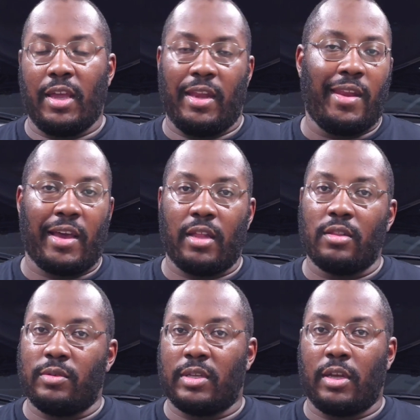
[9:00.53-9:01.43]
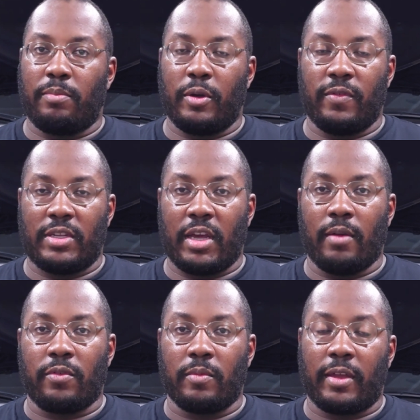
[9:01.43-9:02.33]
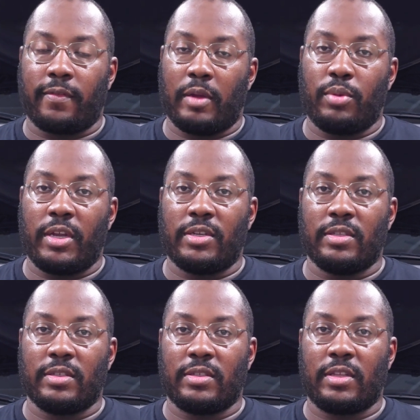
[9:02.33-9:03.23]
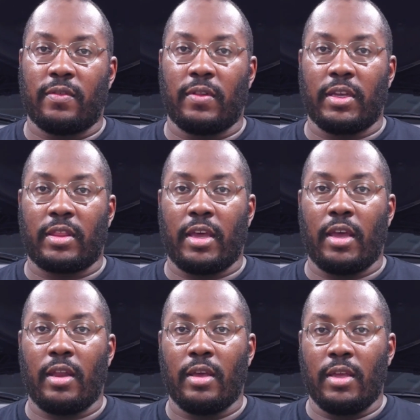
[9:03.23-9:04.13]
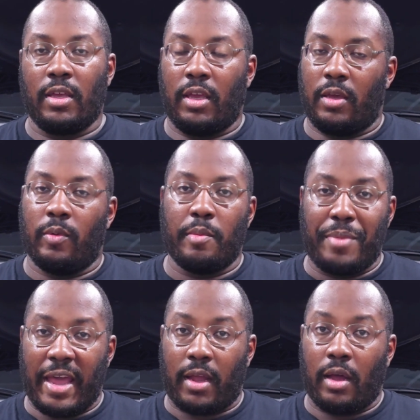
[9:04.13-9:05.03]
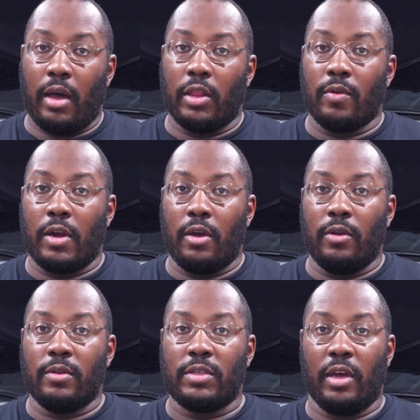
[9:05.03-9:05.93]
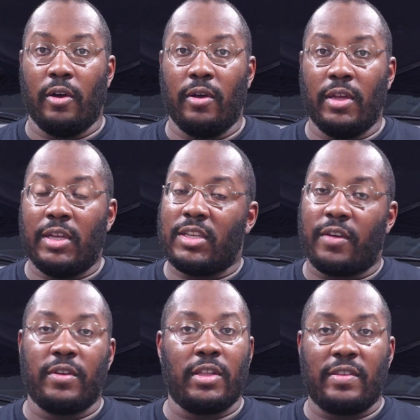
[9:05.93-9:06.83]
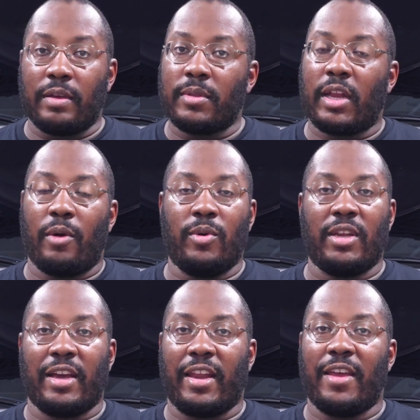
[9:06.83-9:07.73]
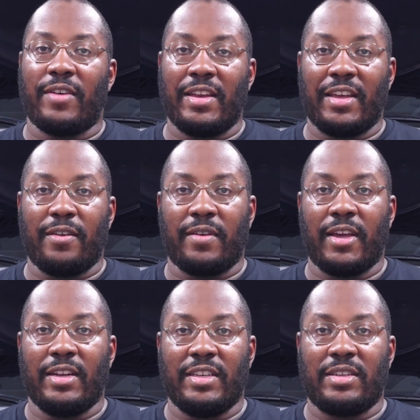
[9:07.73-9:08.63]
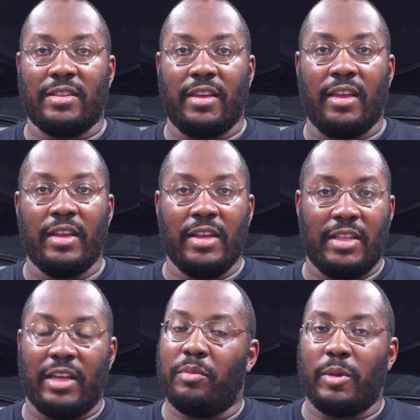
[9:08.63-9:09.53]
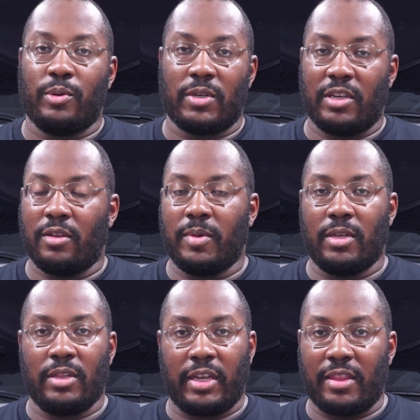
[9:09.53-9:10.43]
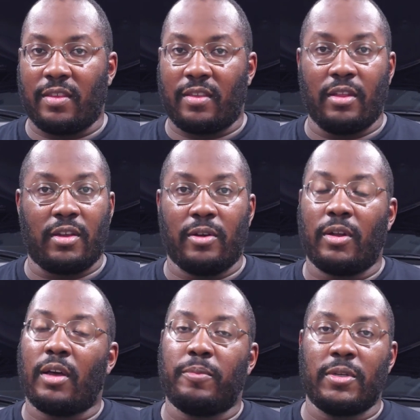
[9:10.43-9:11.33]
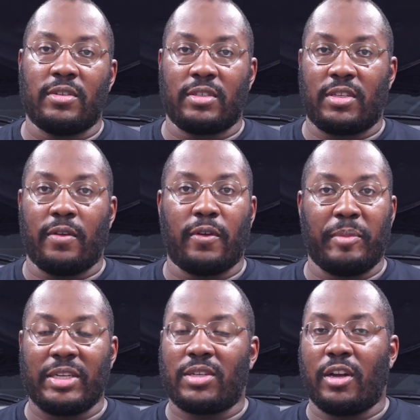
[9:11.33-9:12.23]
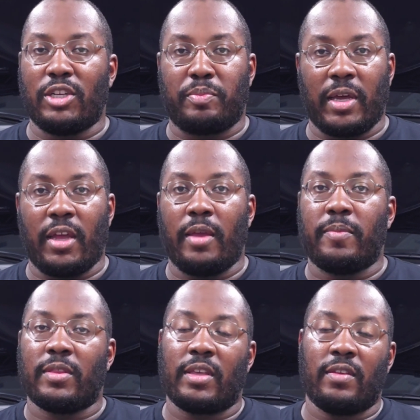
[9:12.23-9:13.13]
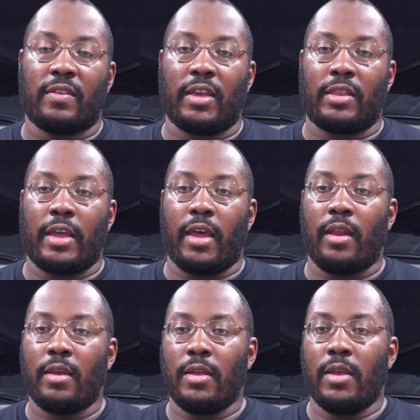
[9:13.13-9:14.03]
and not loosen up over time from like vibrations and stuff like that. And we're back on the road. So definitely something I would not have identified initially. A lot of people were telling me to look at the silicone couplers and stuff on my charge pipe and things like that.